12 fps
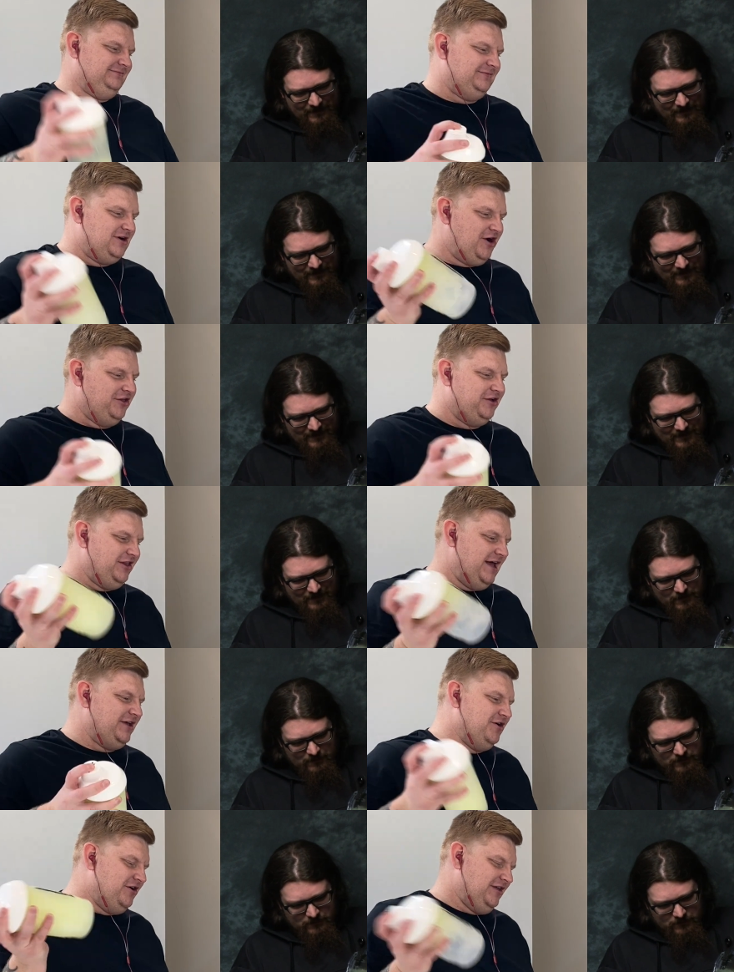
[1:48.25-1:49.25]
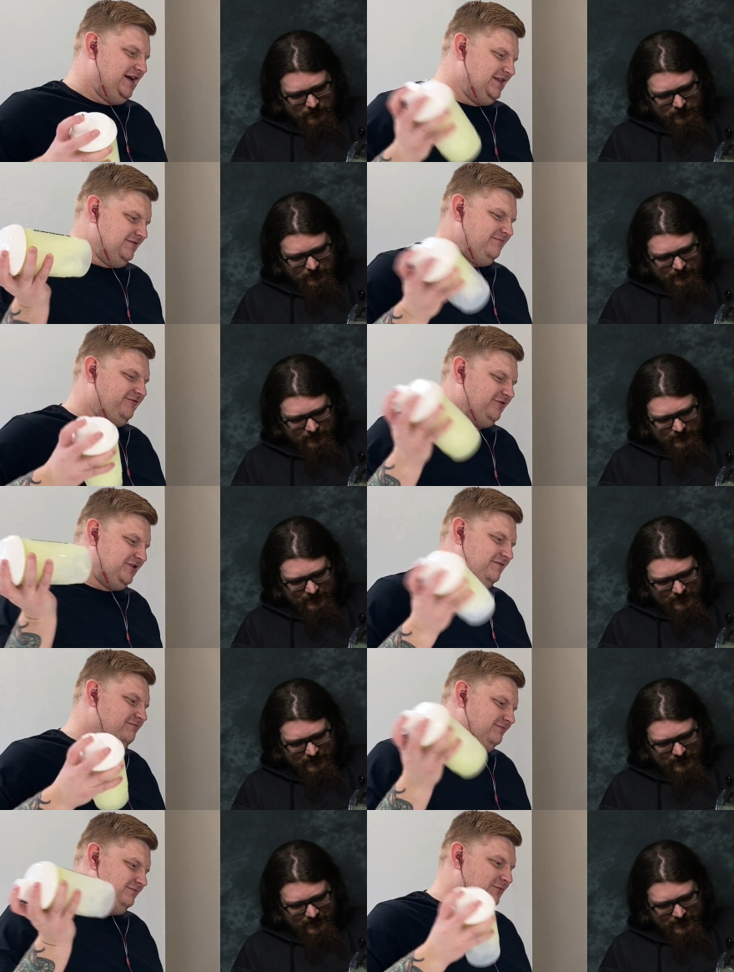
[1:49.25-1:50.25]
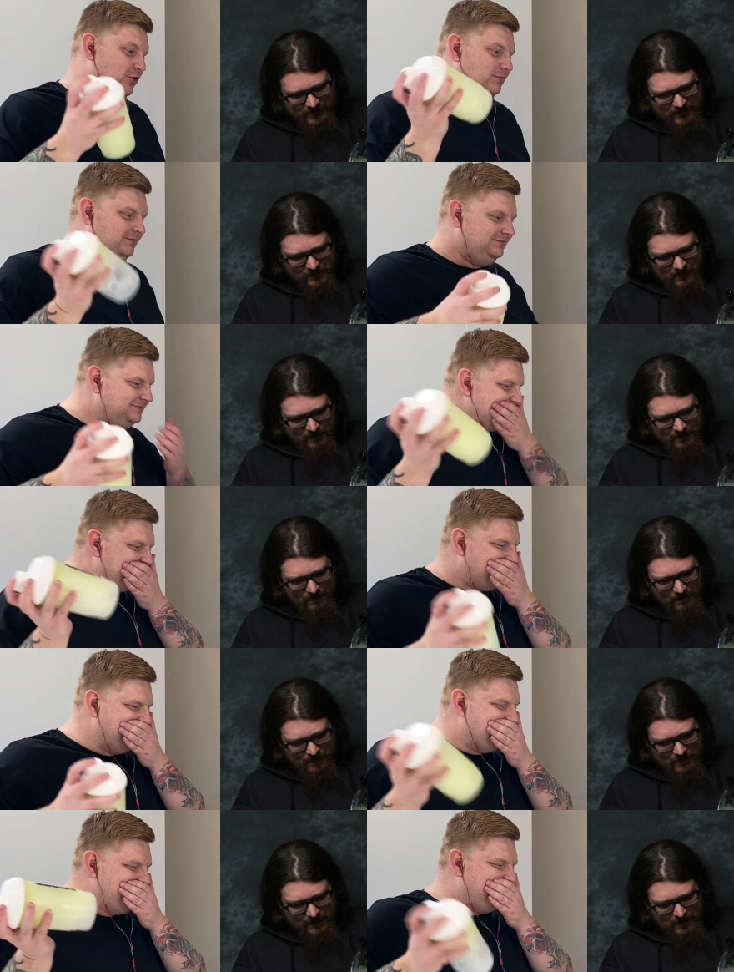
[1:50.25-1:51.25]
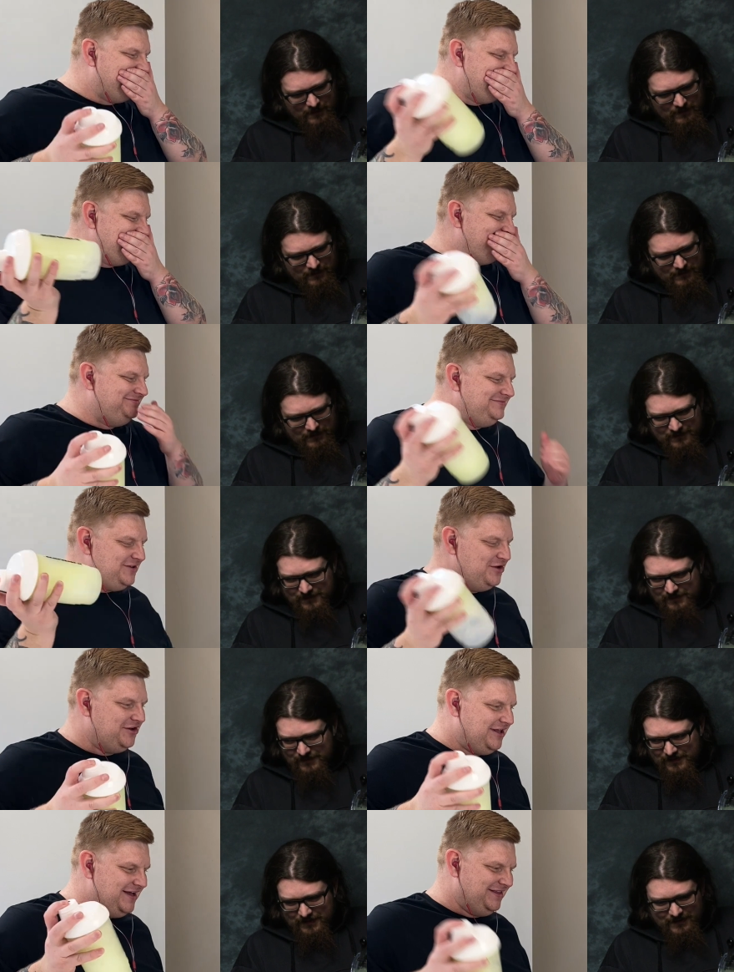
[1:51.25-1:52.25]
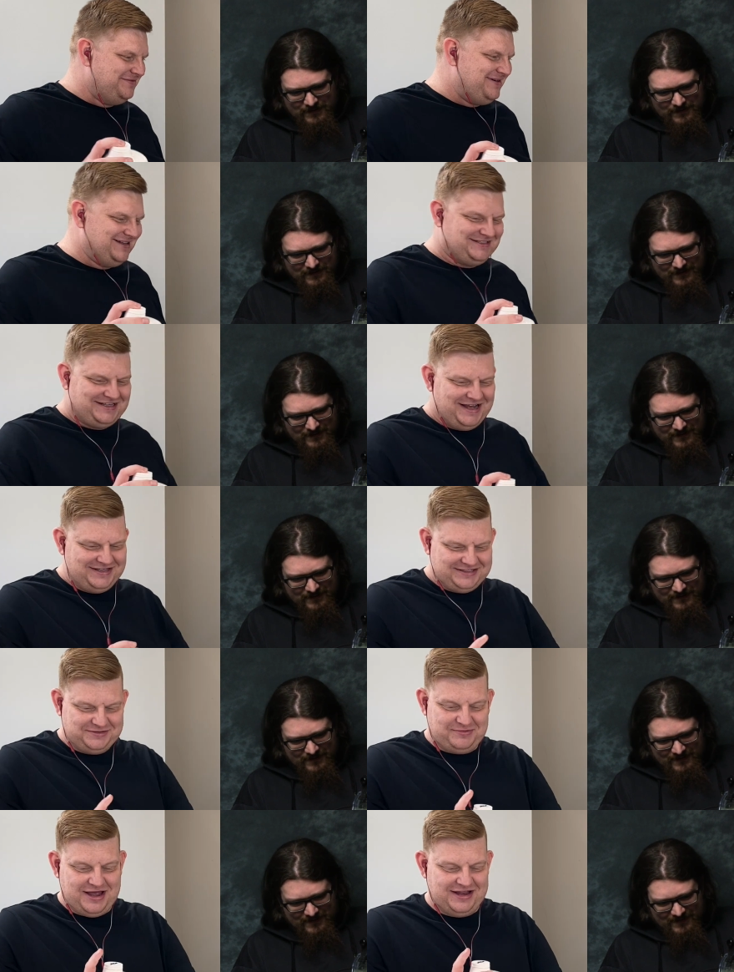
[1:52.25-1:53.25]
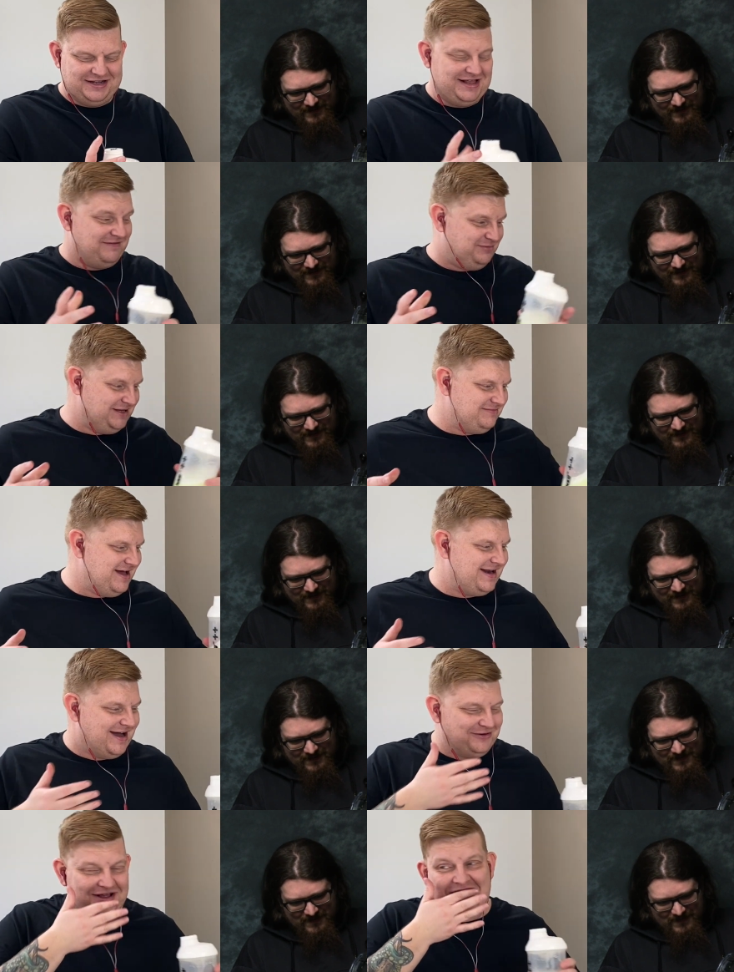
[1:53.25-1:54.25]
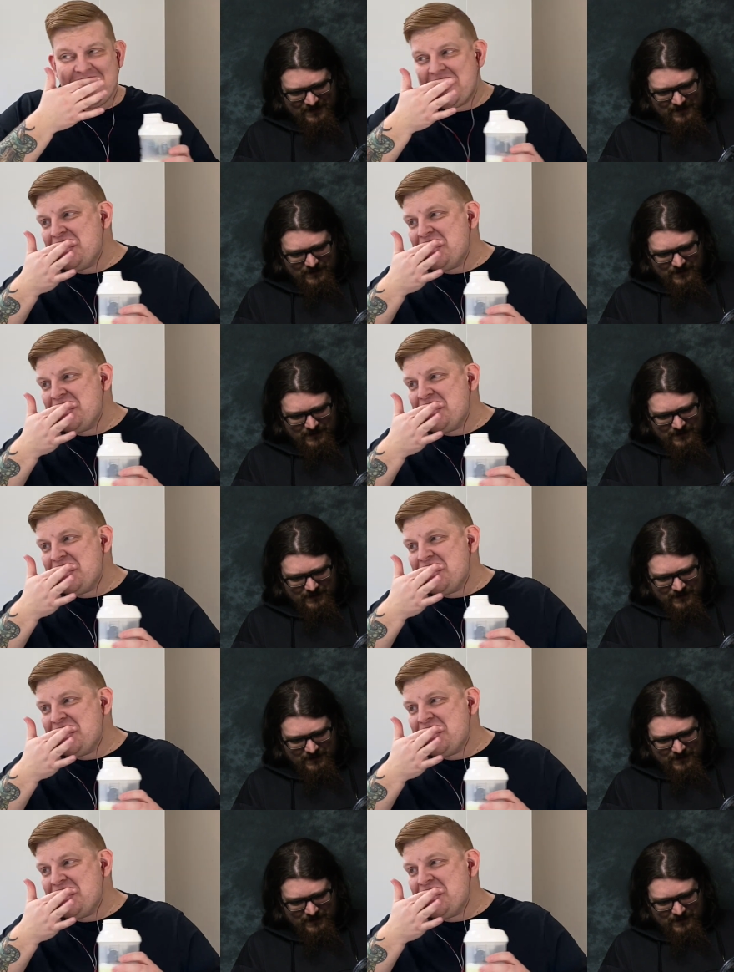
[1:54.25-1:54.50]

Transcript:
Speaker 1: Oh, like you're like the... Oh. You're like the mad scientist behind it, you'll have to leave that out.